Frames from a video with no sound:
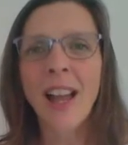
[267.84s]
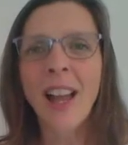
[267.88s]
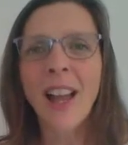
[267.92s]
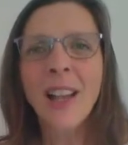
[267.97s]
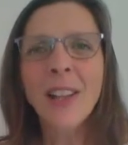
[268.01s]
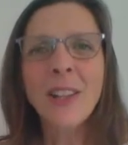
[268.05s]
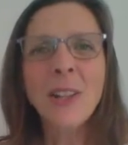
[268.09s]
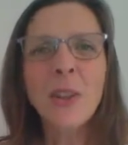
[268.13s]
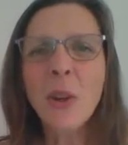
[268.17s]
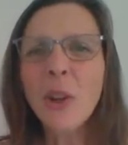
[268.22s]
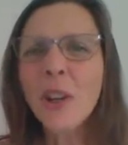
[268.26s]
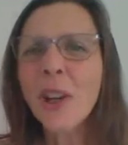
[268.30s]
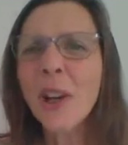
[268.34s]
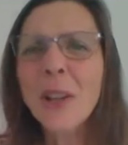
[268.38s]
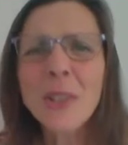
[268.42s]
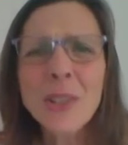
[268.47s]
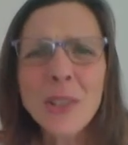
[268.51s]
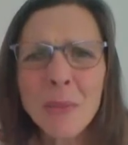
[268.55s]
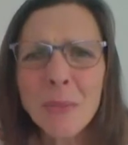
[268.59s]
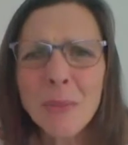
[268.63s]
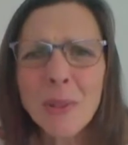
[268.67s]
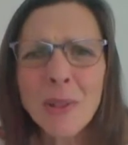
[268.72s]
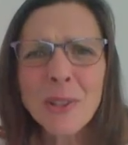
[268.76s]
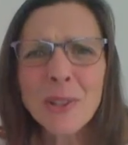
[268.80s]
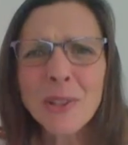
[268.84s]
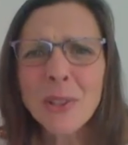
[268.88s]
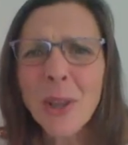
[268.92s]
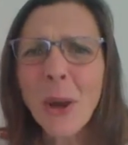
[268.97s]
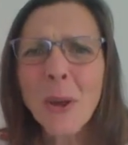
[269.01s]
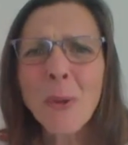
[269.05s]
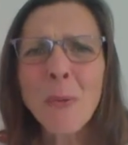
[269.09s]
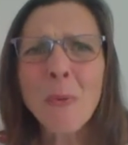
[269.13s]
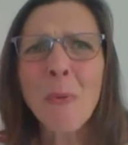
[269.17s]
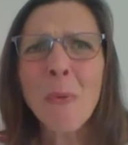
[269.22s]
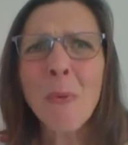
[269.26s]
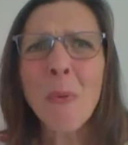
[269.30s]
Your customers
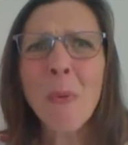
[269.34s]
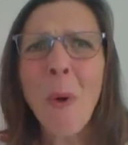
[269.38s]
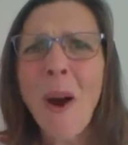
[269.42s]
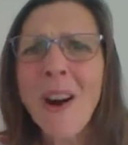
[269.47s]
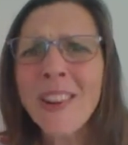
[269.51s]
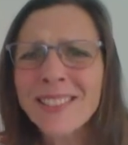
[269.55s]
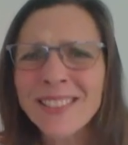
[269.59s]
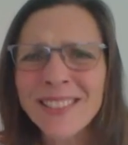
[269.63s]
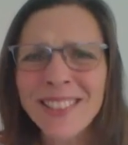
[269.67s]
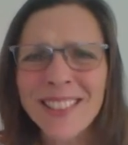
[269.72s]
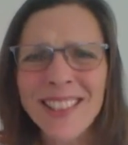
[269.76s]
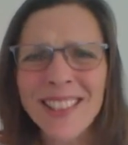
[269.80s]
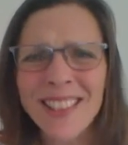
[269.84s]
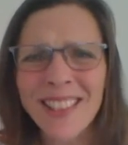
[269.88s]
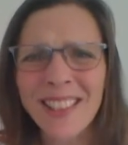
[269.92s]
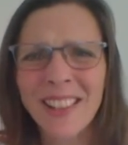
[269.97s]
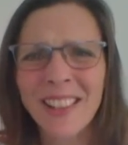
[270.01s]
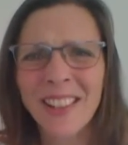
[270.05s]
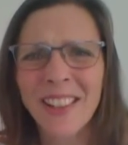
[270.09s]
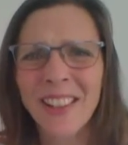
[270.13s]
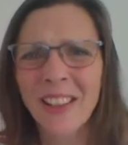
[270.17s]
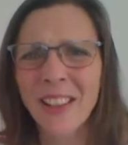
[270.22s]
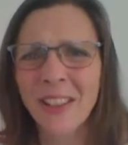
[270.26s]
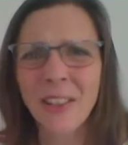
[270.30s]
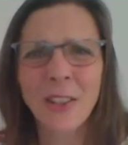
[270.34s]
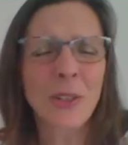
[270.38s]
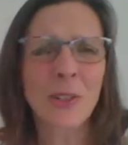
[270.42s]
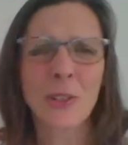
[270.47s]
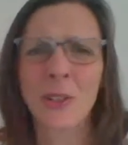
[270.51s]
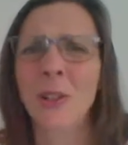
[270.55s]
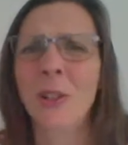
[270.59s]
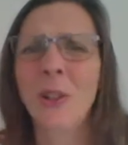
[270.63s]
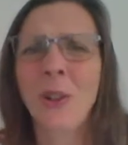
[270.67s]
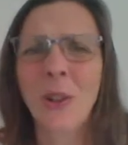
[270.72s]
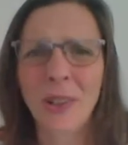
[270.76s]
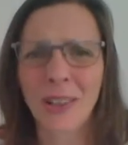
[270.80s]
don't want you
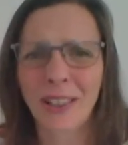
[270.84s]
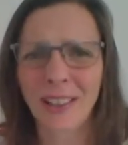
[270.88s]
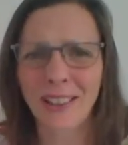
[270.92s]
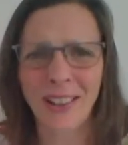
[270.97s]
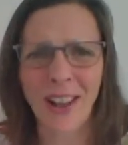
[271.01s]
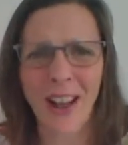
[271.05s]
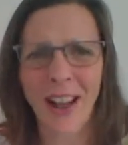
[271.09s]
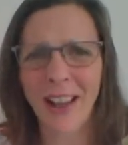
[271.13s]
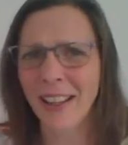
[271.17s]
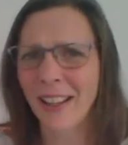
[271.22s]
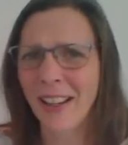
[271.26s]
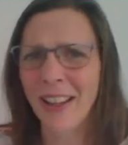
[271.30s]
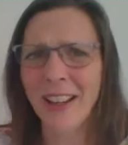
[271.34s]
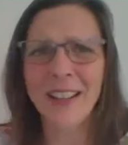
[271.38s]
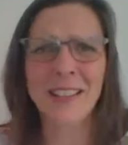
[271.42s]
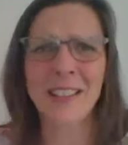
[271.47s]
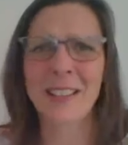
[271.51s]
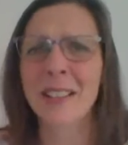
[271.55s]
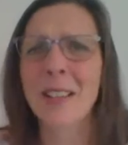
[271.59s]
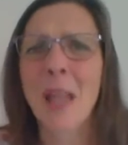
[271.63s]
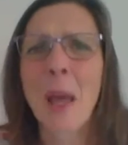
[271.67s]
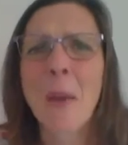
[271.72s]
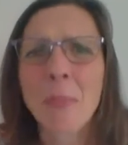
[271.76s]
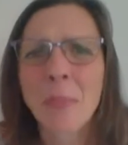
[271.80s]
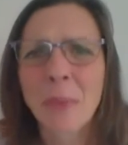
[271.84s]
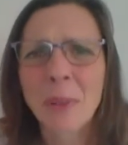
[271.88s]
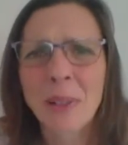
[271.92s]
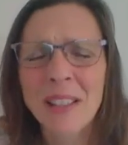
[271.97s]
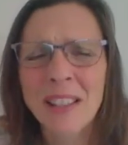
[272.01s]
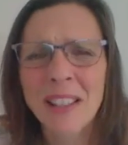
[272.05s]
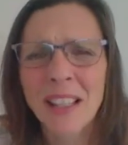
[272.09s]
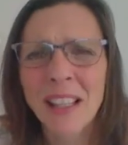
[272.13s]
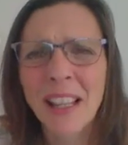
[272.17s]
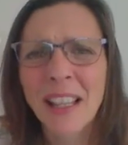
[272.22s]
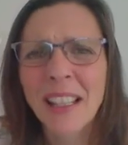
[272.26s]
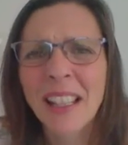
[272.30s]
to look like a
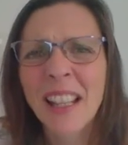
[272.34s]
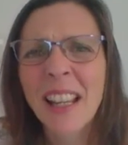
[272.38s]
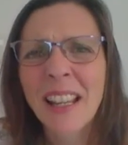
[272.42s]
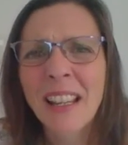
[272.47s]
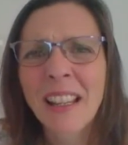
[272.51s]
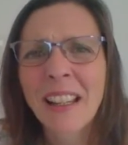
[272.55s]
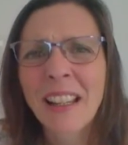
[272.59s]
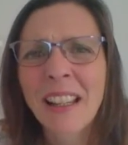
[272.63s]
celebrity.